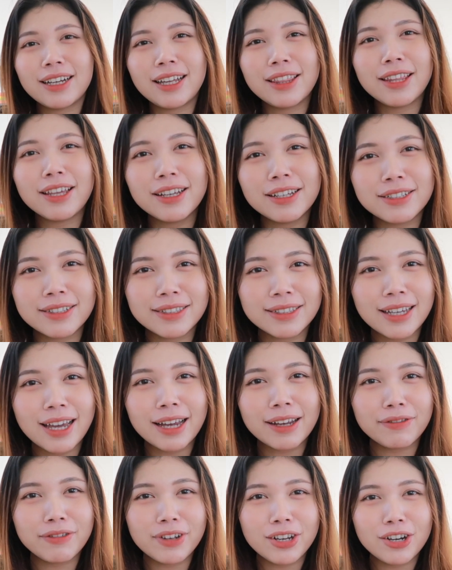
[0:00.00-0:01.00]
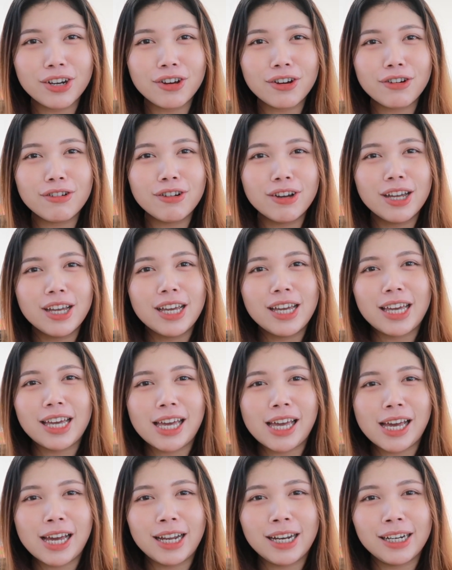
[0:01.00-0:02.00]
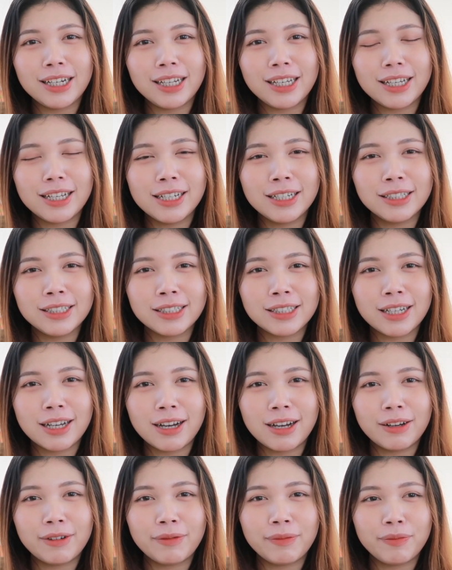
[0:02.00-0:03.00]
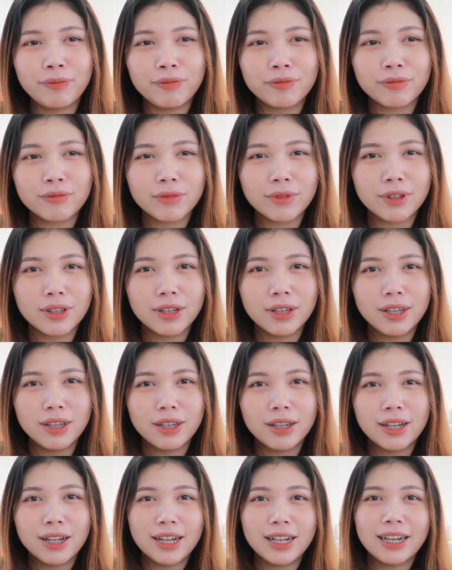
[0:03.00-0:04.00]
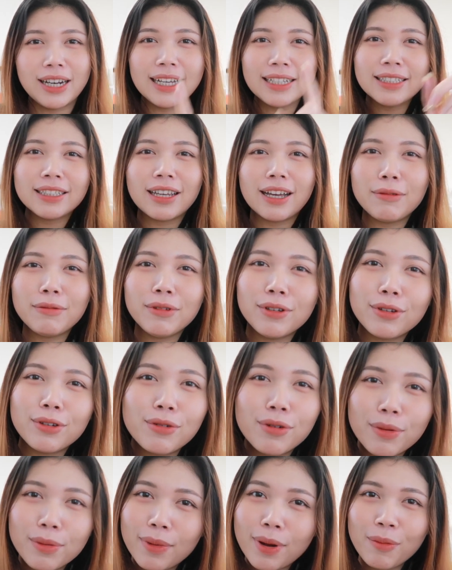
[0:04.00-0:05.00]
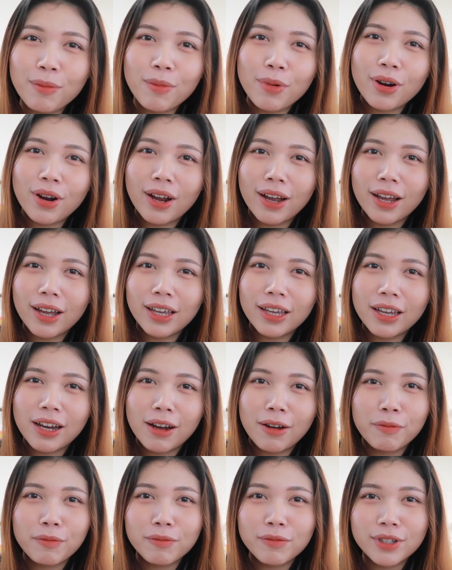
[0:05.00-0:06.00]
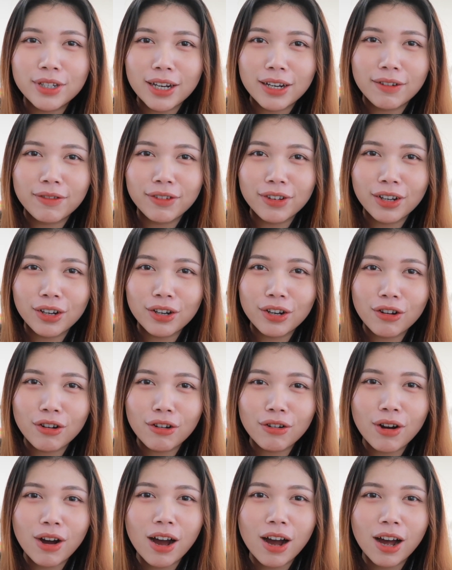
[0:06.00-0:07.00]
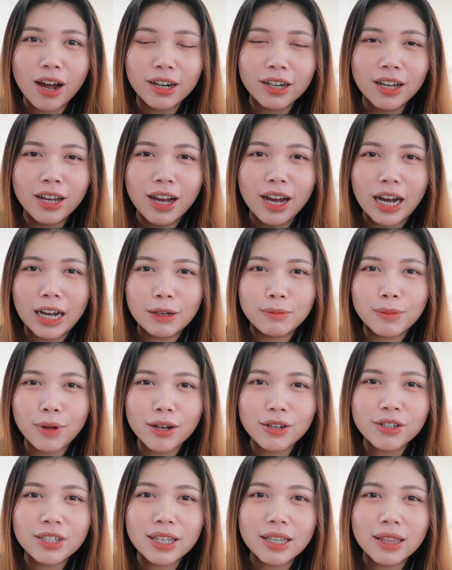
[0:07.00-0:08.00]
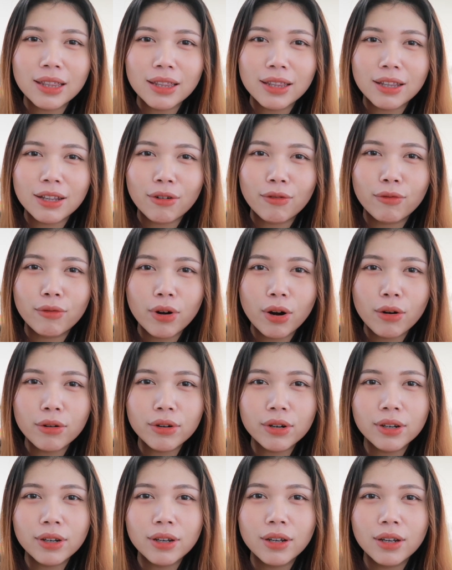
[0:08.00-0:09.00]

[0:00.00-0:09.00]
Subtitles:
I think it's tech video, and is last time you remember I did a video on unboxing the Rode